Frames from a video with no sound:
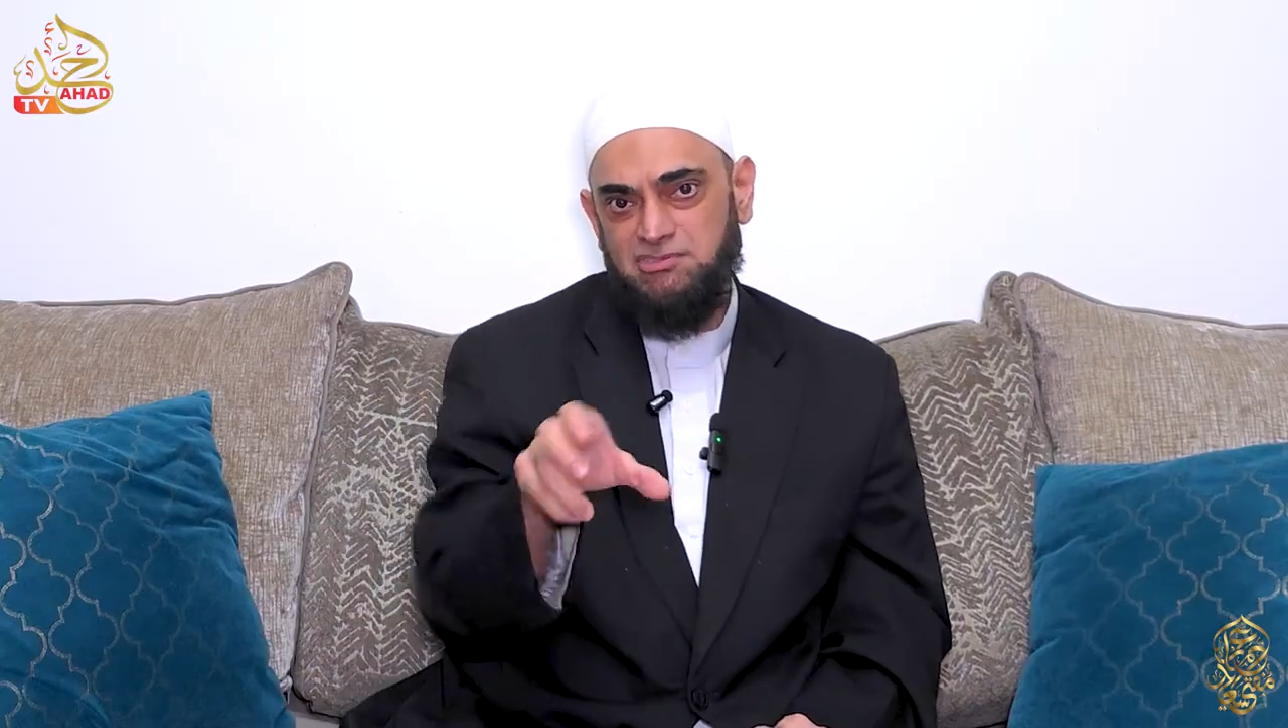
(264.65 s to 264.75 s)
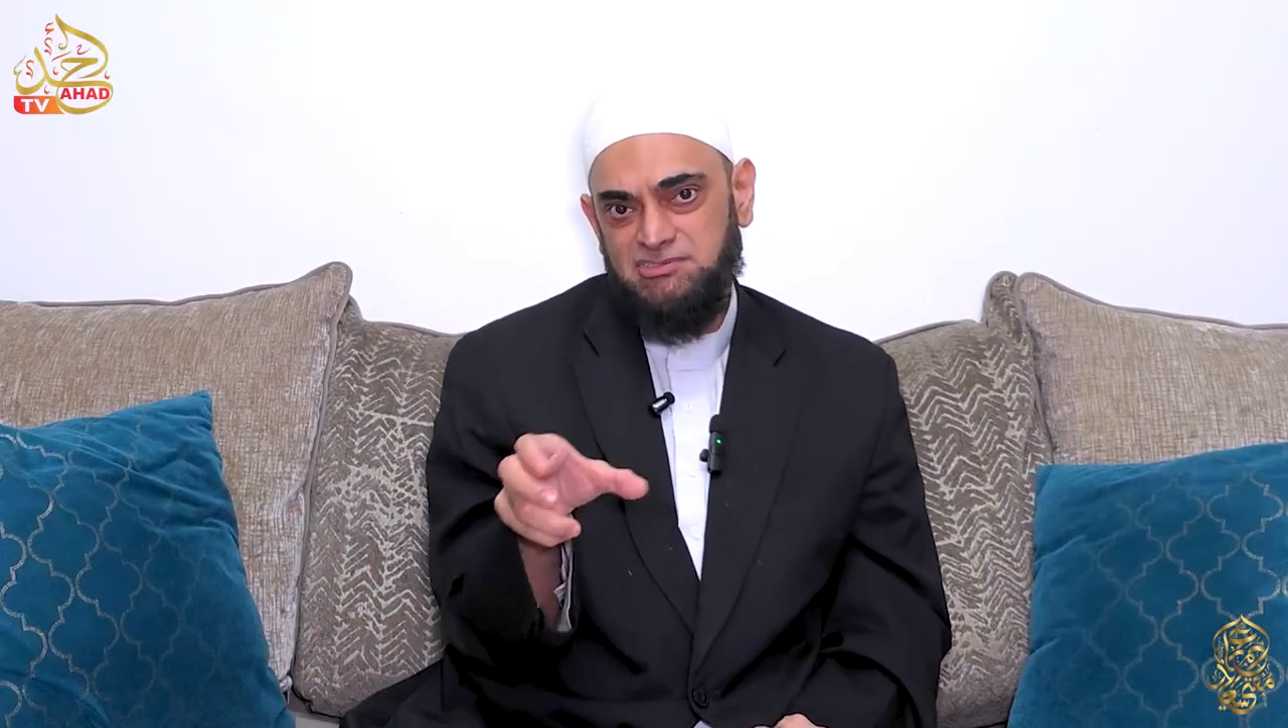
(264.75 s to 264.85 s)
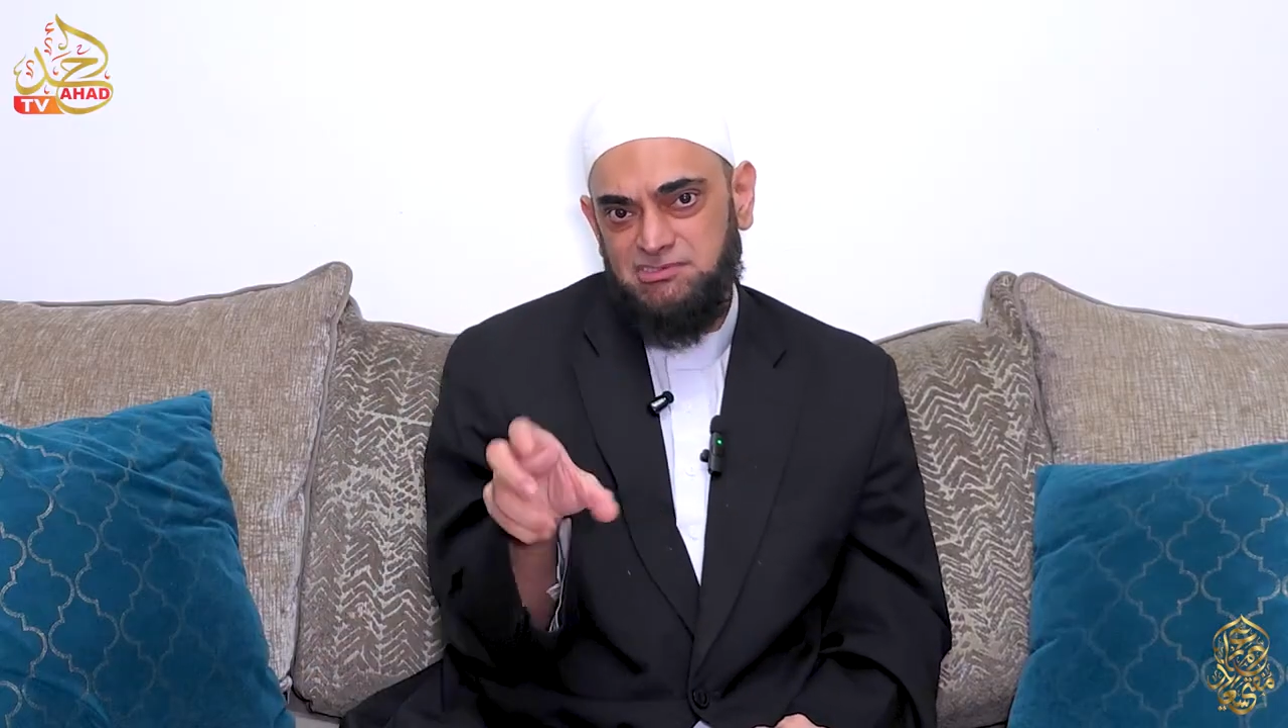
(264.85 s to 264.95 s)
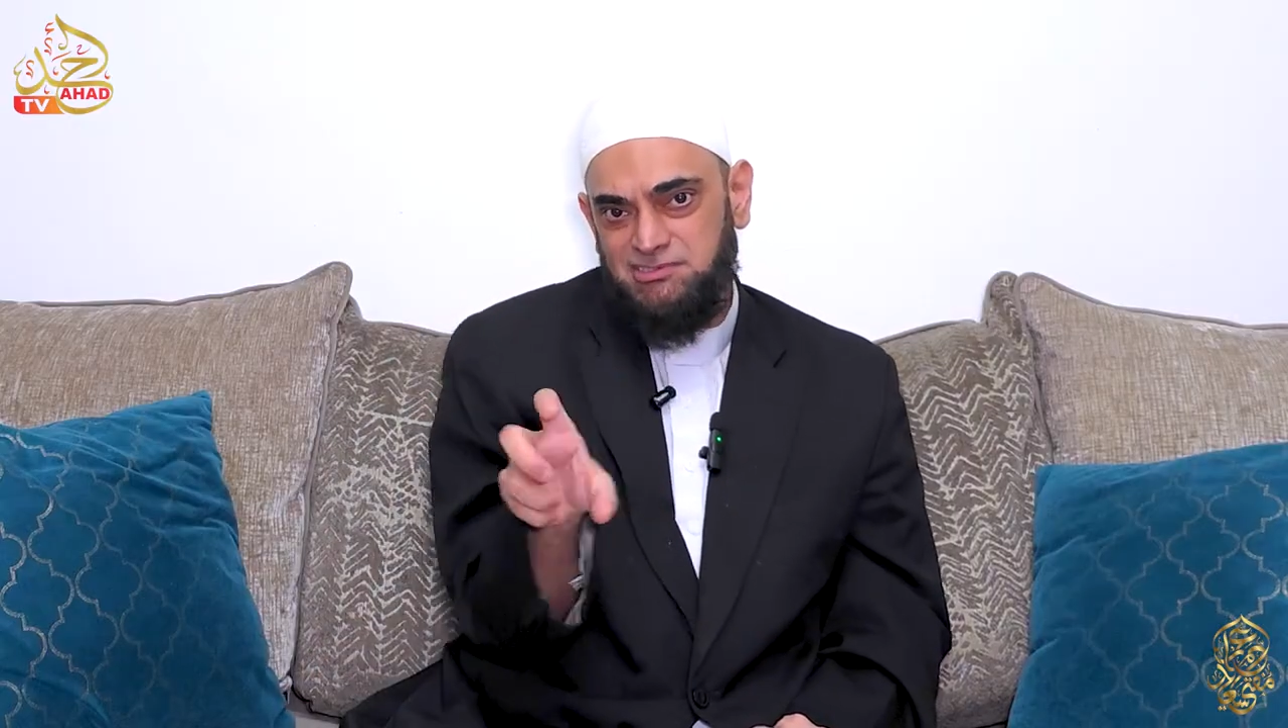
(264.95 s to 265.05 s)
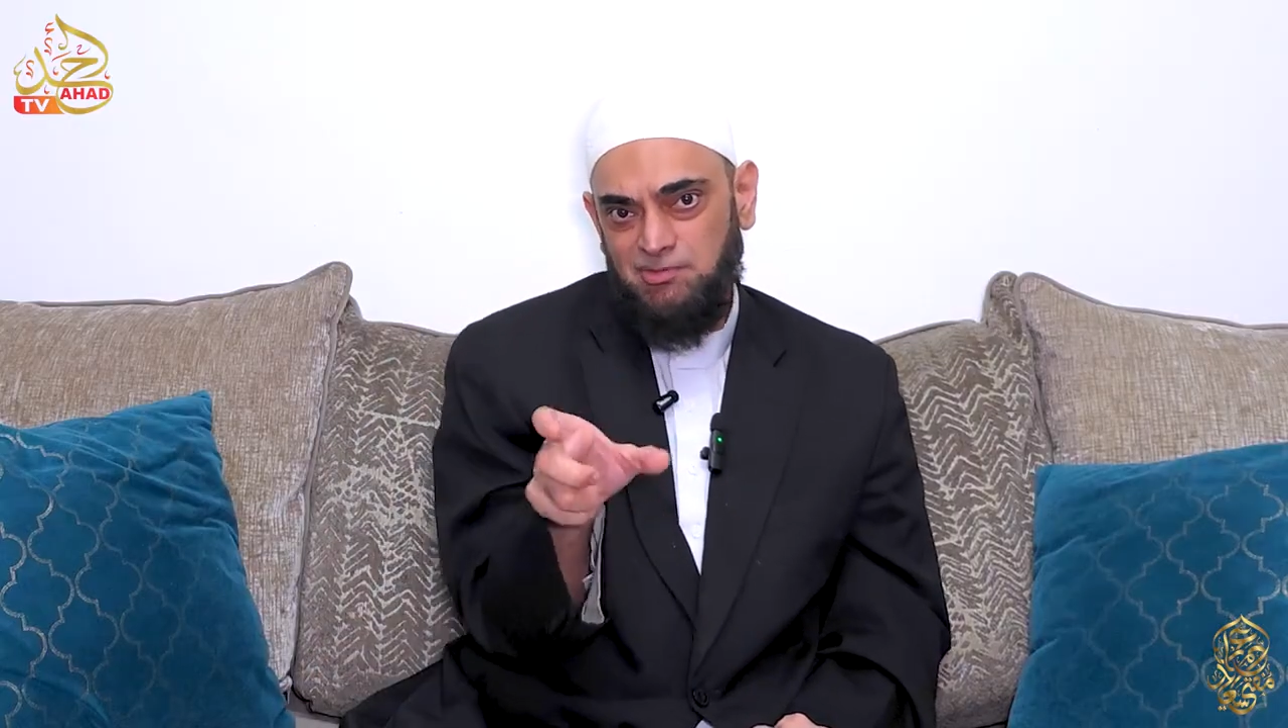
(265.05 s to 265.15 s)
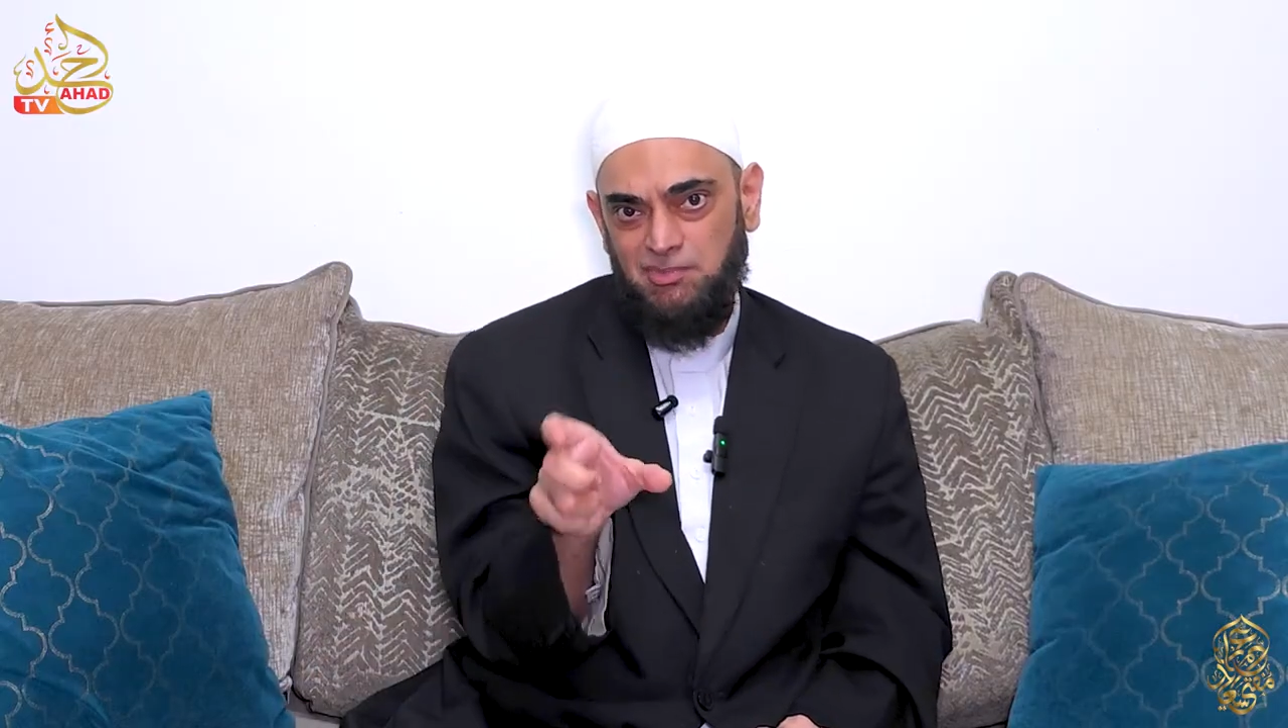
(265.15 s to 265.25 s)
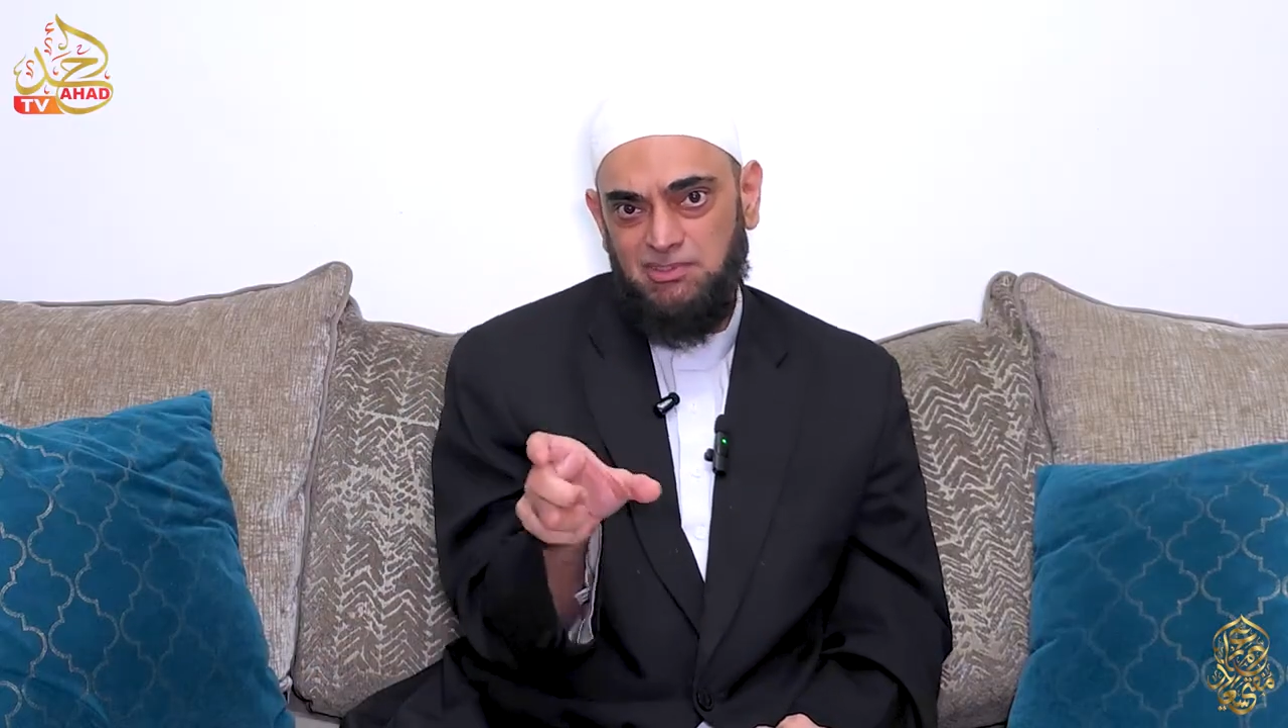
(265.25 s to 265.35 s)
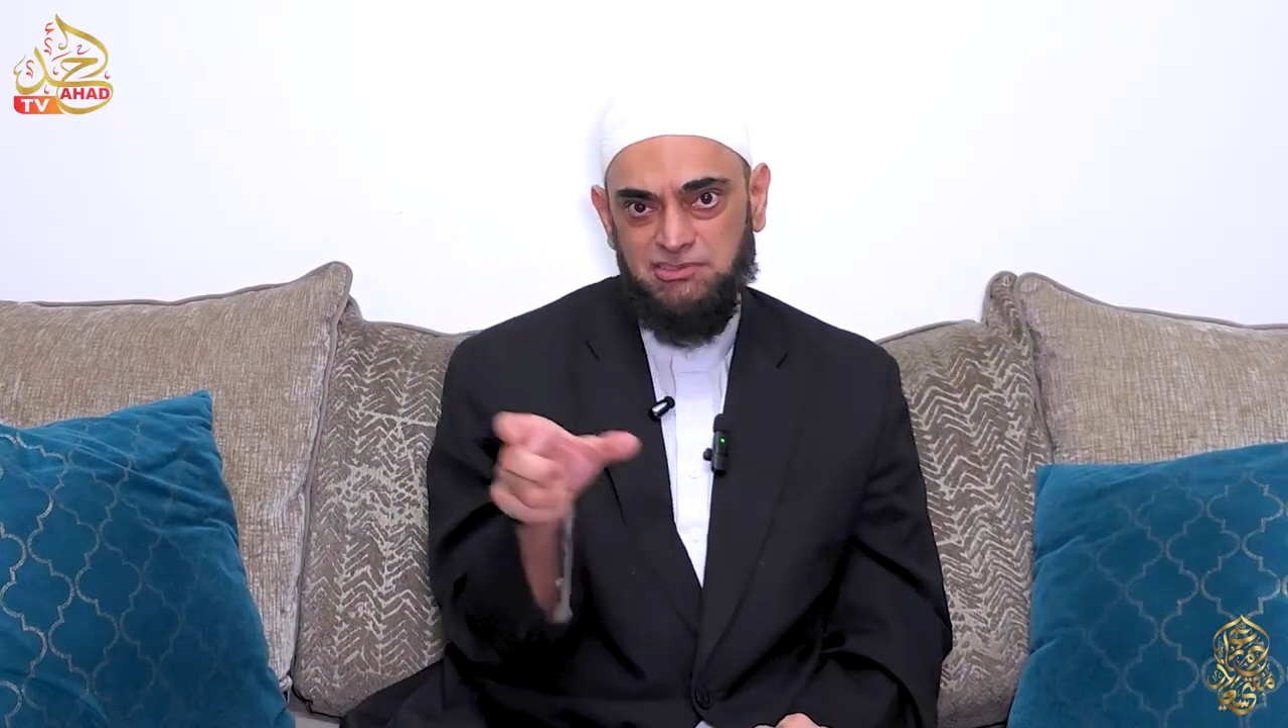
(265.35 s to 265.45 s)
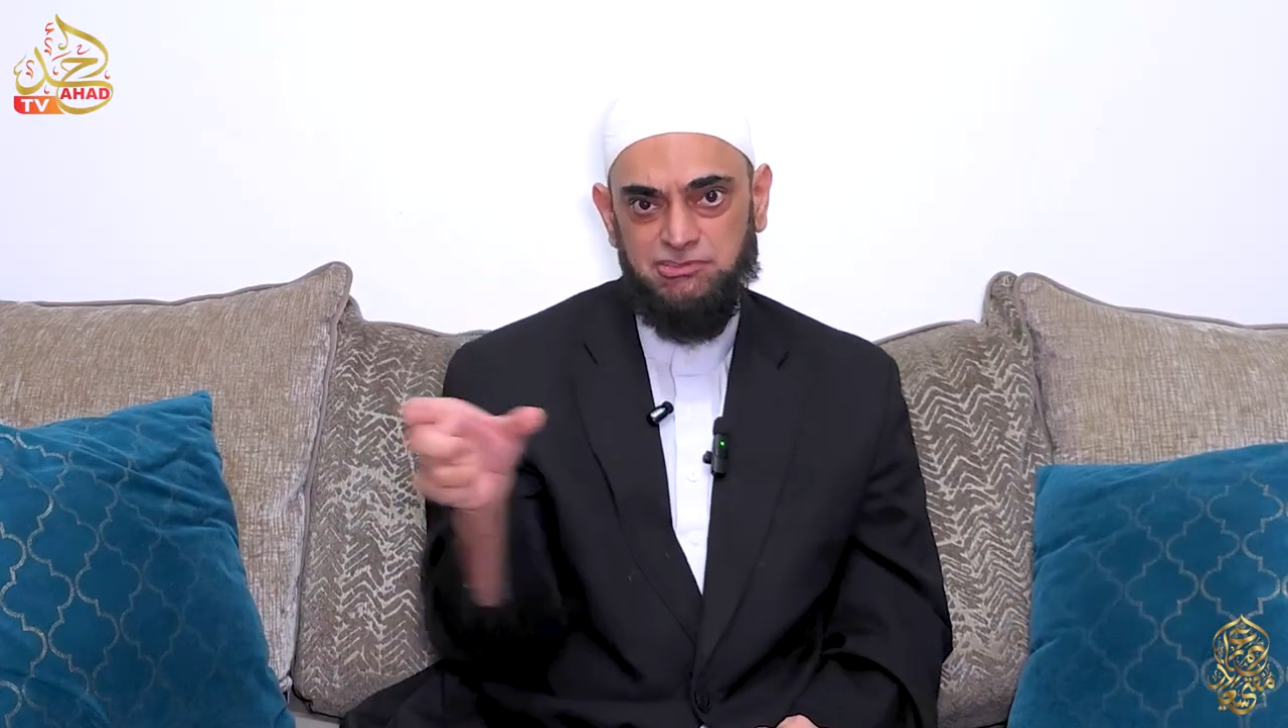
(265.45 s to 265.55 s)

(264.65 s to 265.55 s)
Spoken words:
similar